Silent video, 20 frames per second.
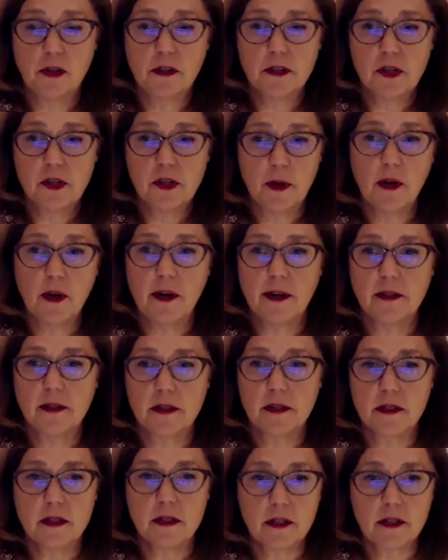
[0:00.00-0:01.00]
experience.
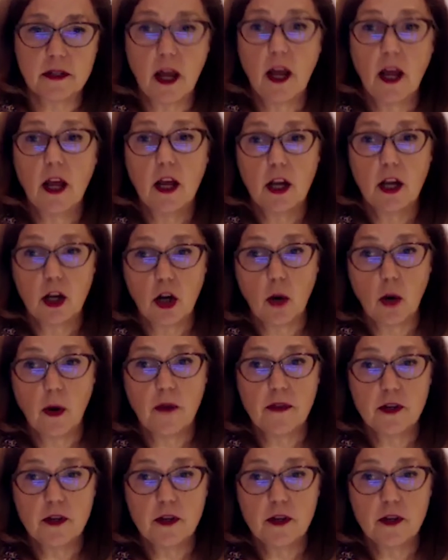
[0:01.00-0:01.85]
It says, you know what,